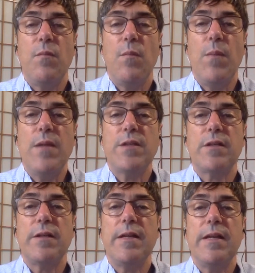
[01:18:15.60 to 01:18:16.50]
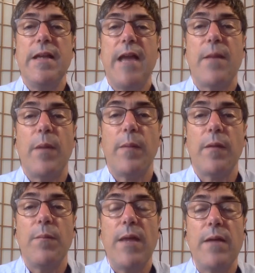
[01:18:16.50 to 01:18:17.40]
basically he had a
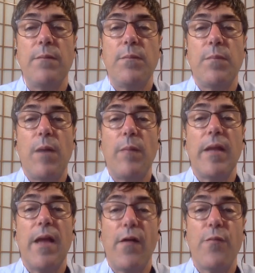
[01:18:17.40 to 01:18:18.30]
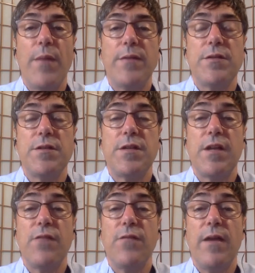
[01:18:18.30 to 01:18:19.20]
public health message to
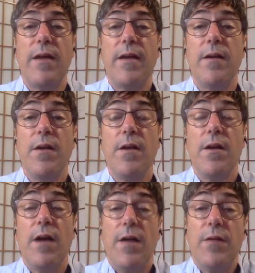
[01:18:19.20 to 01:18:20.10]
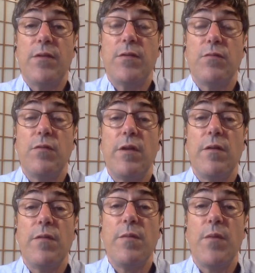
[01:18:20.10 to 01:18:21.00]
convey. I think that
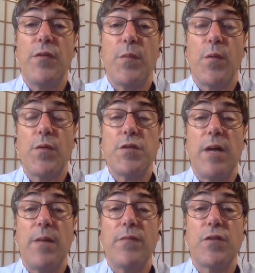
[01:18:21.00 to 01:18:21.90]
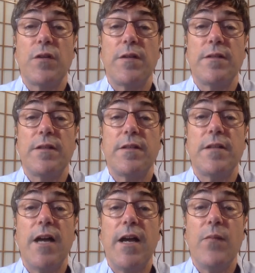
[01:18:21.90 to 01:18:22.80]
the most important job of journalists at the
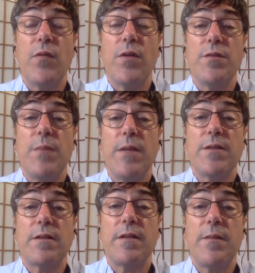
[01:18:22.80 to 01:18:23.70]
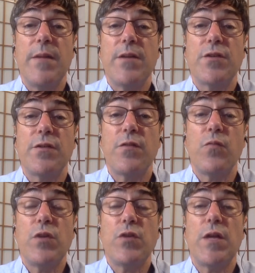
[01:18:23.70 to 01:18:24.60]
time was basically to make sure that
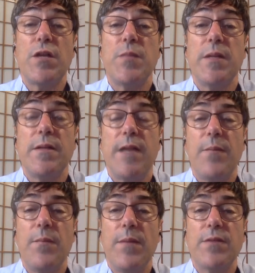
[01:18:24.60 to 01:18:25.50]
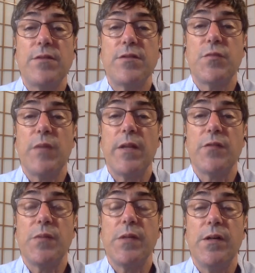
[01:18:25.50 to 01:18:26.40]
we transmitted that message as well
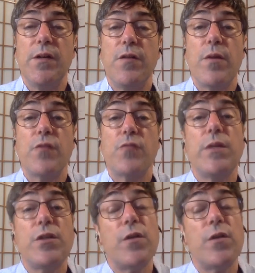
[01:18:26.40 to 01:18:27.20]
as we could, because we